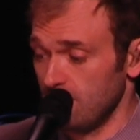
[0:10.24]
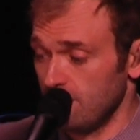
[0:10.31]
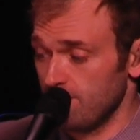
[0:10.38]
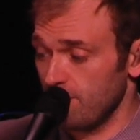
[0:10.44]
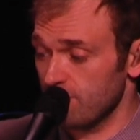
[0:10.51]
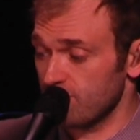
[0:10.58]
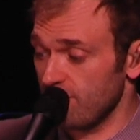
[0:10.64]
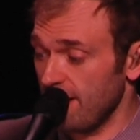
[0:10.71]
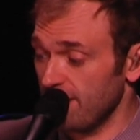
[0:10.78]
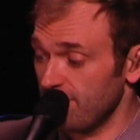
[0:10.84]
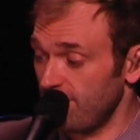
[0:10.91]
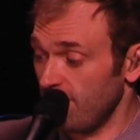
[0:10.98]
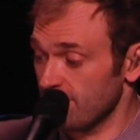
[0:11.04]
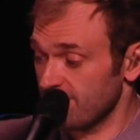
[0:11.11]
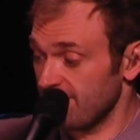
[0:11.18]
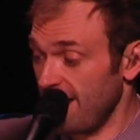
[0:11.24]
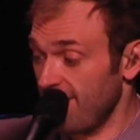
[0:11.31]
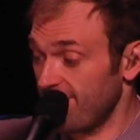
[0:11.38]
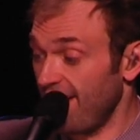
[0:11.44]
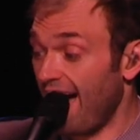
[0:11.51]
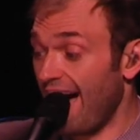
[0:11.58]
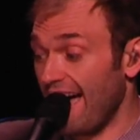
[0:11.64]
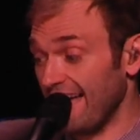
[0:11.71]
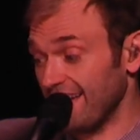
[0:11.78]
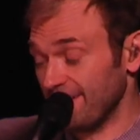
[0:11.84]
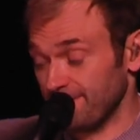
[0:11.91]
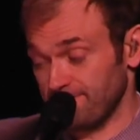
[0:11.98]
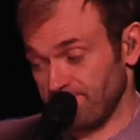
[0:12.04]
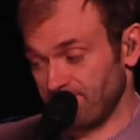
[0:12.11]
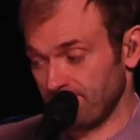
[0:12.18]
Bertrand Falstaff
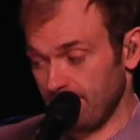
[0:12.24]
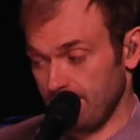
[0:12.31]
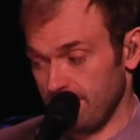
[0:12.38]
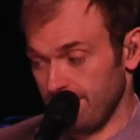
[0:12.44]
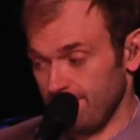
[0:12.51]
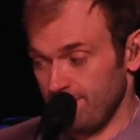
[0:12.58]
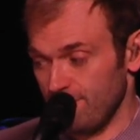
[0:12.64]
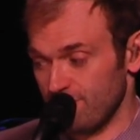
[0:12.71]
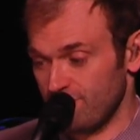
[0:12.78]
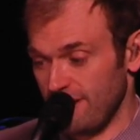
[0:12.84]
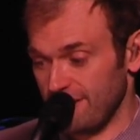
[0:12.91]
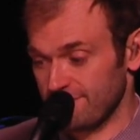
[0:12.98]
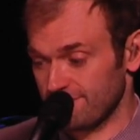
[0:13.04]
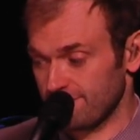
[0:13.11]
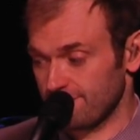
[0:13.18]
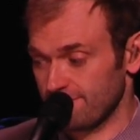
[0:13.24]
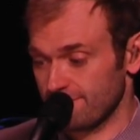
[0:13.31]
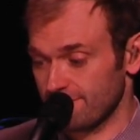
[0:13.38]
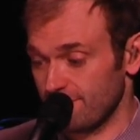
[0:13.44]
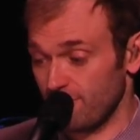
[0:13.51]
Heine. Bertrand's